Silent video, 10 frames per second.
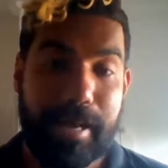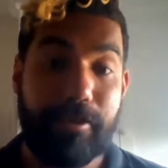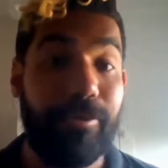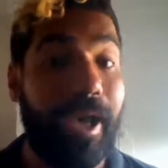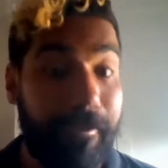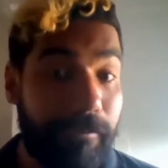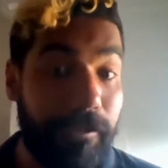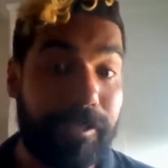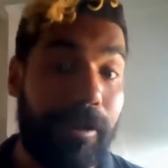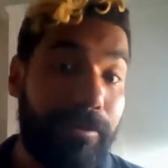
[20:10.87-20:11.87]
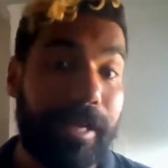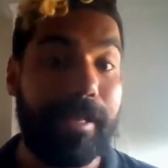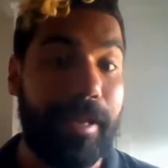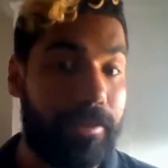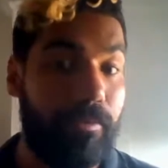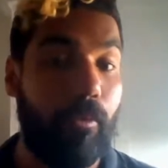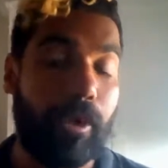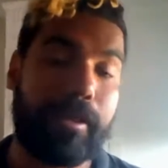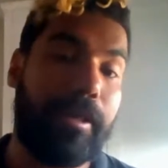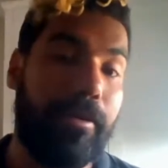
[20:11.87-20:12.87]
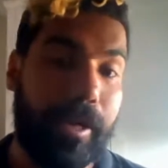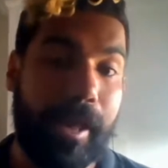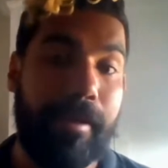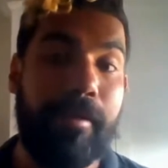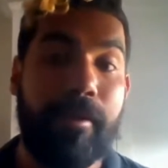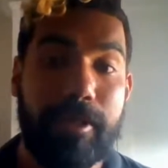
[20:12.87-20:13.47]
You have to tell delegates what they'll get